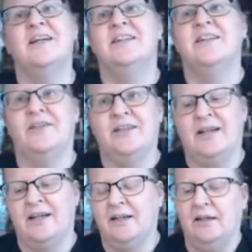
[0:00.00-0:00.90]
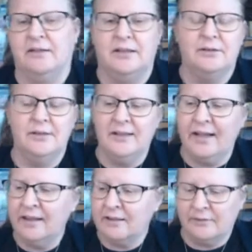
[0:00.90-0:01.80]
No, you can't go. And I was like,
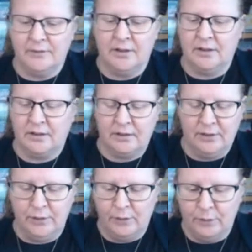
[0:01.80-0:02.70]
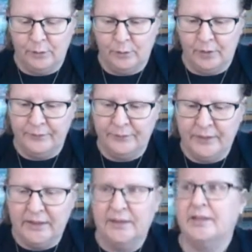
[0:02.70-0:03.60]
oh, you,
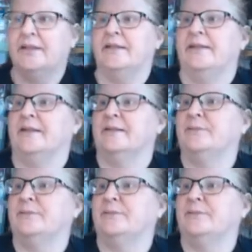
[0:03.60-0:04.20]
yeah,